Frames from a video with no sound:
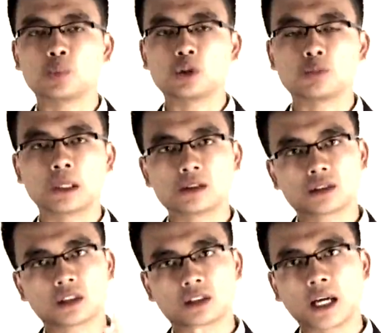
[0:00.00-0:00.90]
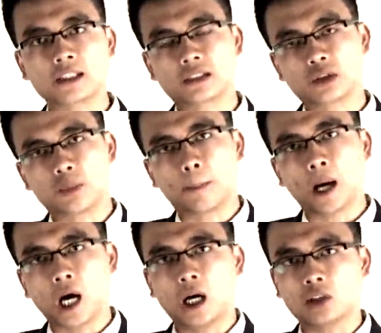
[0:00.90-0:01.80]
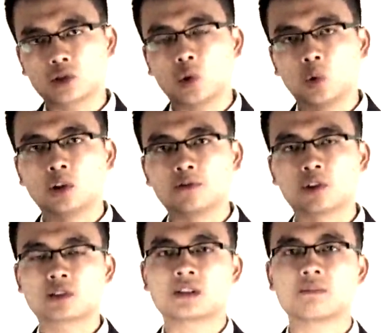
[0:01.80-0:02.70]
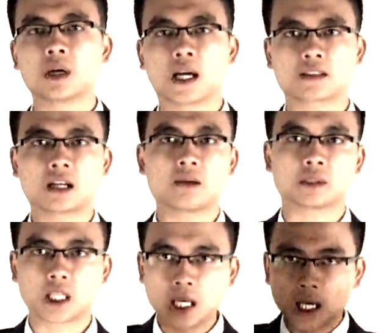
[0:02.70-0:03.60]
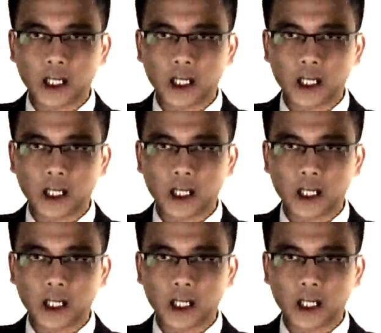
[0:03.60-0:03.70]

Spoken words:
which means the date that you pass all of your CIMA exams,